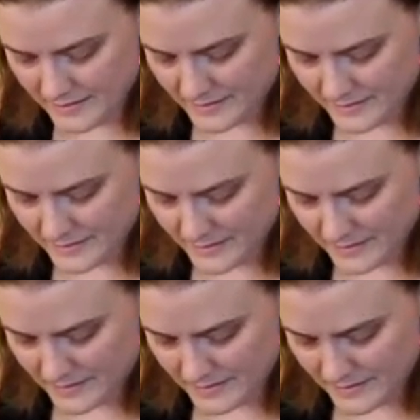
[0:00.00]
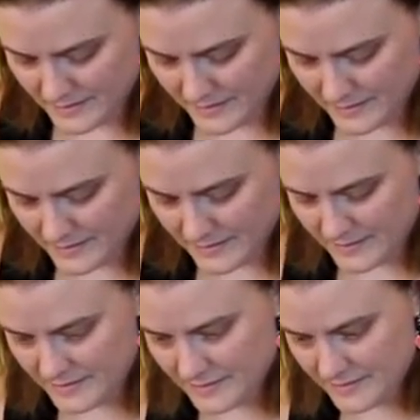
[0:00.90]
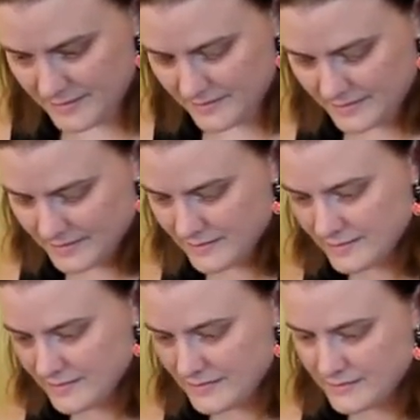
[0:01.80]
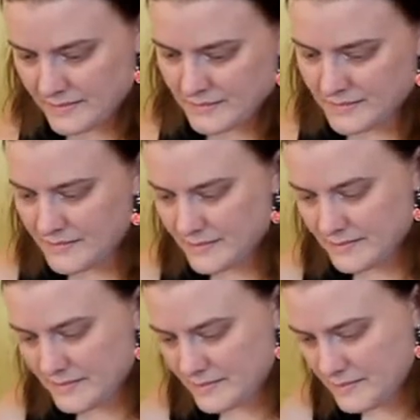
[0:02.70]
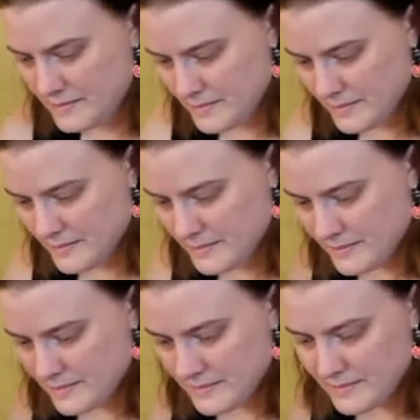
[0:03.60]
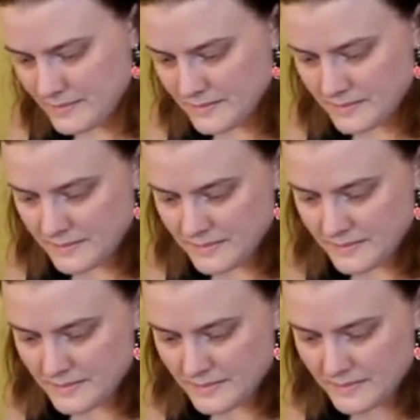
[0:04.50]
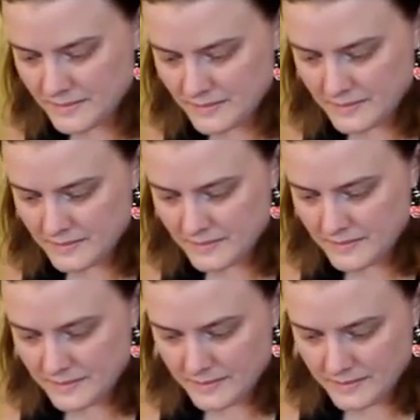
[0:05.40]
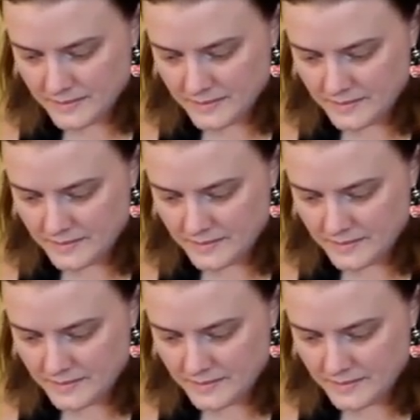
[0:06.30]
No words are spoken by the person on screen.